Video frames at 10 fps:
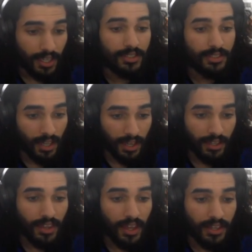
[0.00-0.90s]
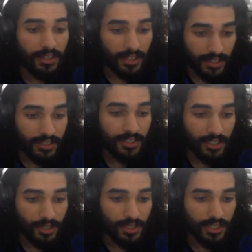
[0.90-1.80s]
is saying that he is
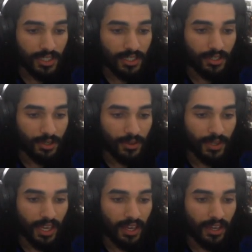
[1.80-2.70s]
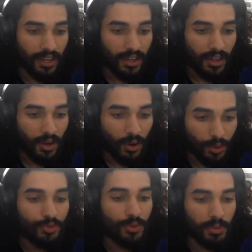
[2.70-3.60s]
interested in doing a
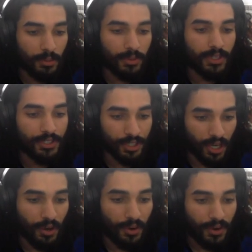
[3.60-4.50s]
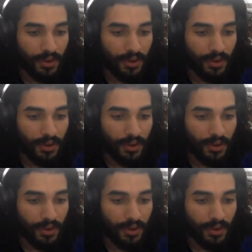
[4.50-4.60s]
Old Republic show.